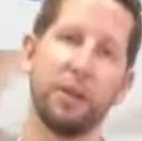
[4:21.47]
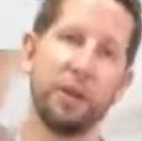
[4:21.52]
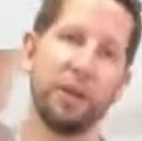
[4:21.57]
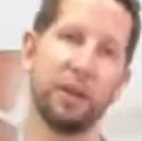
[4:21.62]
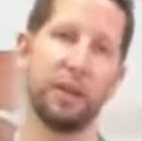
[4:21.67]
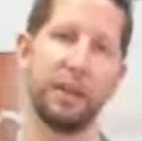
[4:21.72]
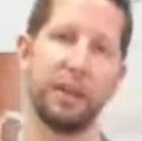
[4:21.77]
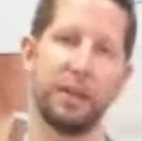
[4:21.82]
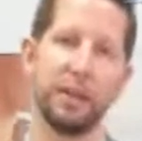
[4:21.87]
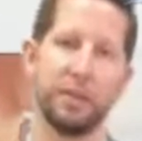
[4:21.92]
here
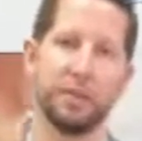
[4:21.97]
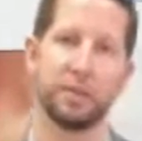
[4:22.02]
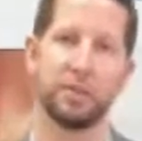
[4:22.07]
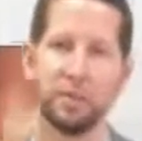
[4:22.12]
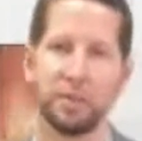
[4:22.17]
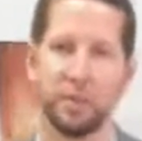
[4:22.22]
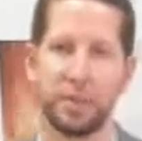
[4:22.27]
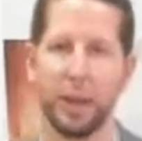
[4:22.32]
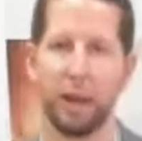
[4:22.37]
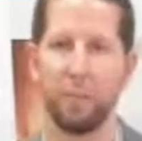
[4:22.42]
is
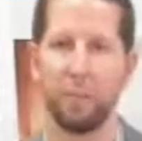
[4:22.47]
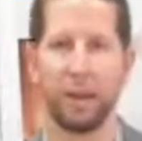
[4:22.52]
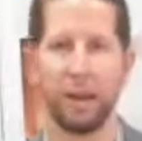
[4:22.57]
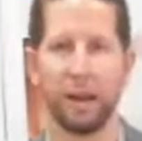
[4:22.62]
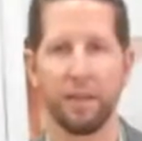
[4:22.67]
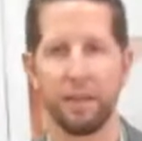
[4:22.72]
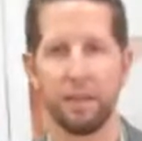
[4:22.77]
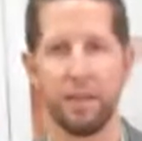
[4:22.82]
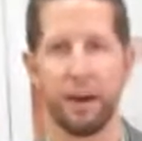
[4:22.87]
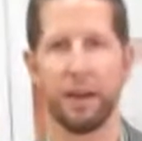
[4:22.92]
just helping
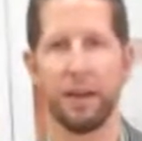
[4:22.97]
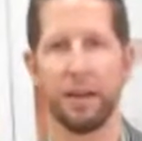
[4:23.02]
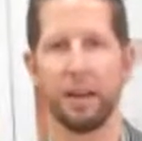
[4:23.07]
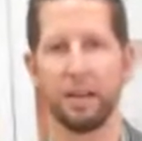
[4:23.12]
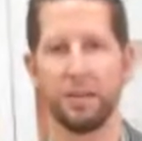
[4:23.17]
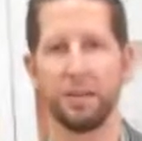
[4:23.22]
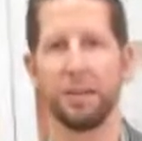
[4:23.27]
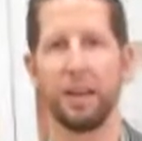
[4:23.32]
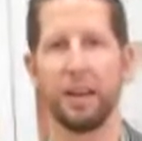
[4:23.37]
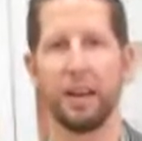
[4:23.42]
everybody
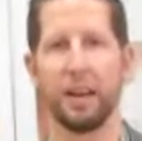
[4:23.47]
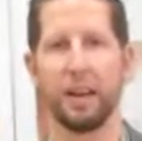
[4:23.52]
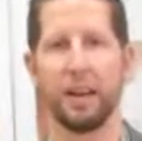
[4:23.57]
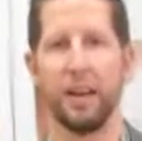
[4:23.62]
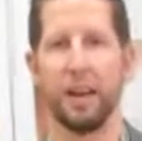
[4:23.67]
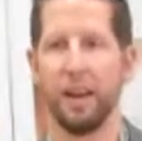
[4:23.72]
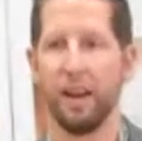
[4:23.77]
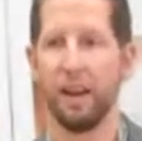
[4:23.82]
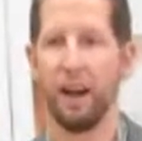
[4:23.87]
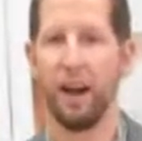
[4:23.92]
understand
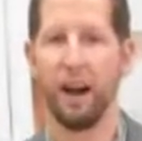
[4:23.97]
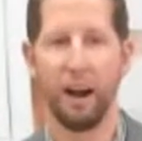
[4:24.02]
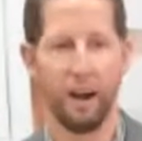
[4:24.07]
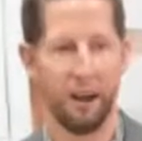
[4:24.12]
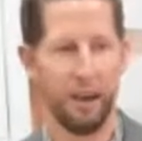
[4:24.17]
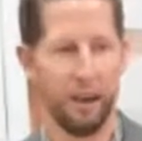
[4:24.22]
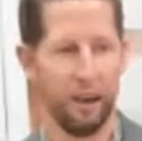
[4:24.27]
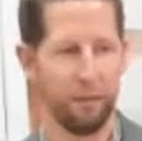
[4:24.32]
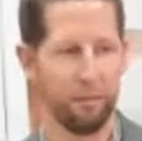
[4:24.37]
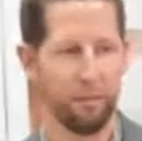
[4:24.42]

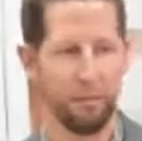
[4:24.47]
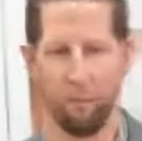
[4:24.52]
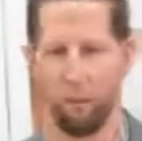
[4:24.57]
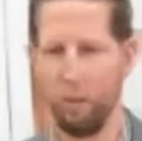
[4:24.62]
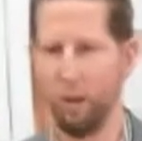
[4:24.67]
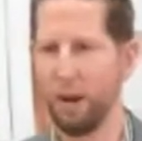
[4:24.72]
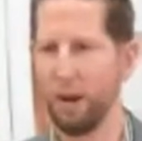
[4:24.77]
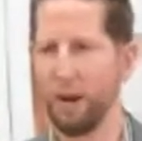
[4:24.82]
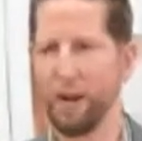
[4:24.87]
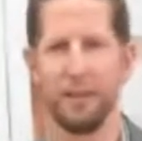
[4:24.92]
um,
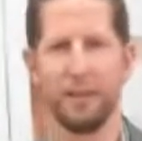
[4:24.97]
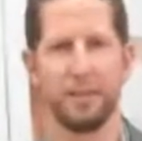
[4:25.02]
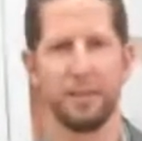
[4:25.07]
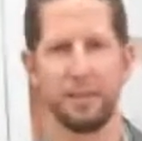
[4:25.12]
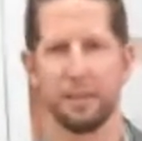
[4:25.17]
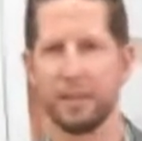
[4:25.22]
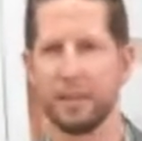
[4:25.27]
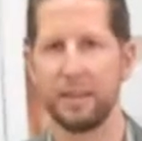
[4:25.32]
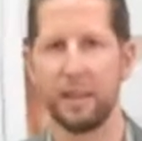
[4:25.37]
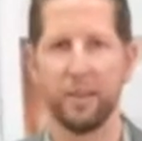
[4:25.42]
what
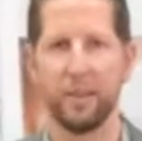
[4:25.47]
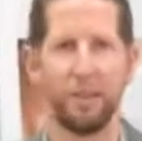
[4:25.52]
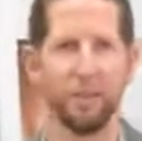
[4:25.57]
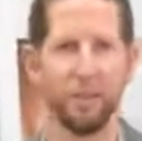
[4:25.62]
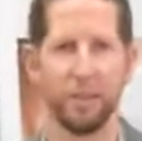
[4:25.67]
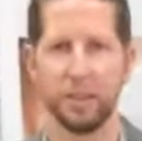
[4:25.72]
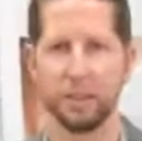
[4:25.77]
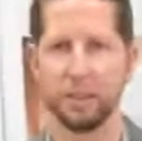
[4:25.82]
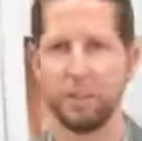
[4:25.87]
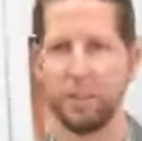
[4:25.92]
is the
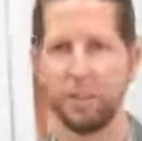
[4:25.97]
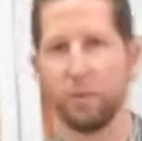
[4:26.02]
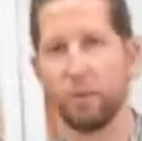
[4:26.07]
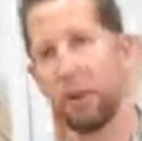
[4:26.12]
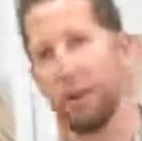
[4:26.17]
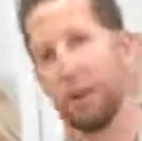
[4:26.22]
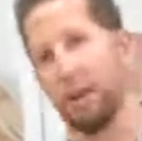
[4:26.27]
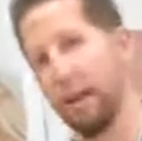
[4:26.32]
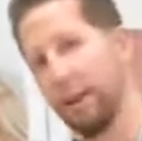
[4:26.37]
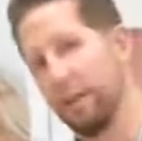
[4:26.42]
difference
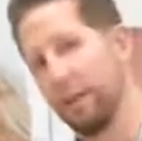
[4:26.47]
between an